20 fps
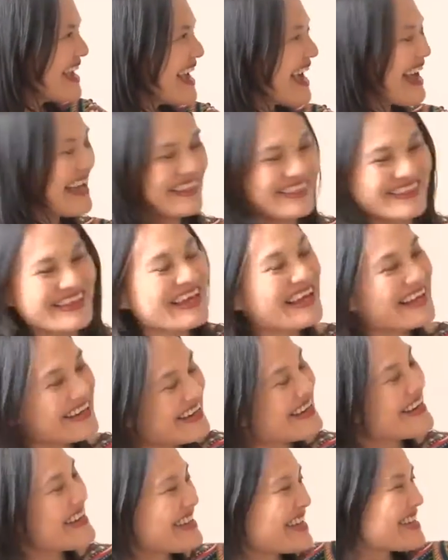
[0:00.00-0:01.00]
I think
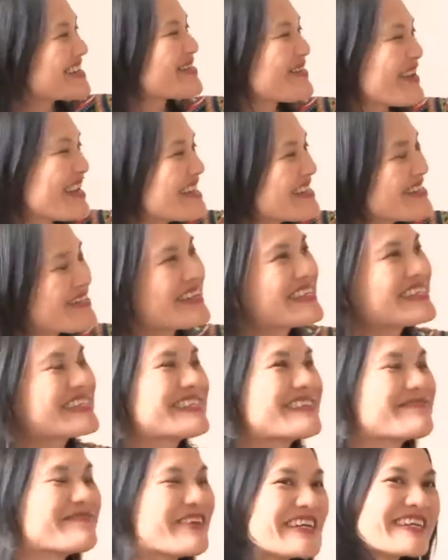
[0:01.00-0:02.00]
that's quite
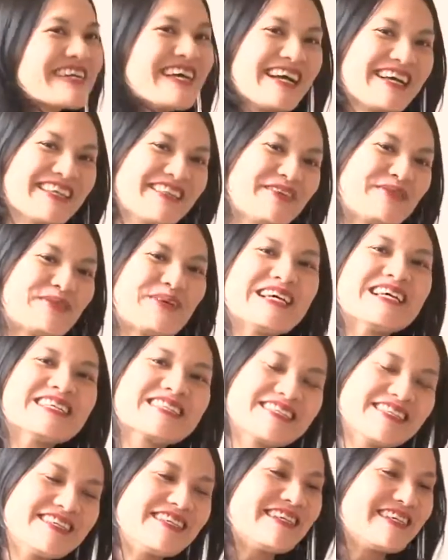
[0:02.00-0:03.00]
interesting. But the way I
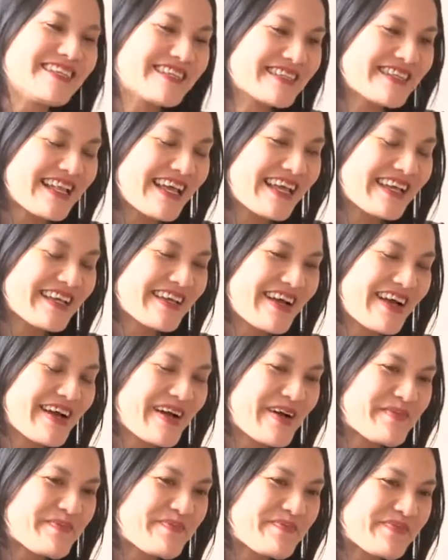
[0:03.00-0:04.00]
see it is like,
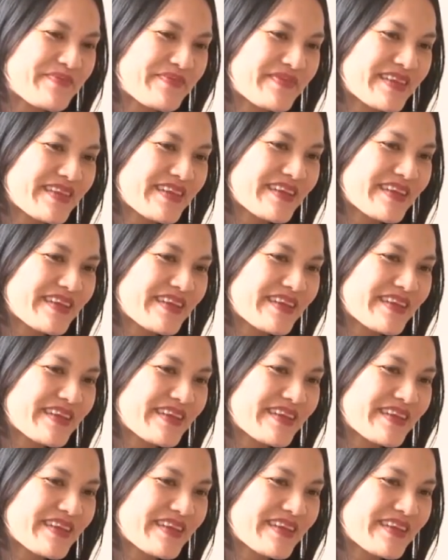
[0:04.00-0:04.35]
I've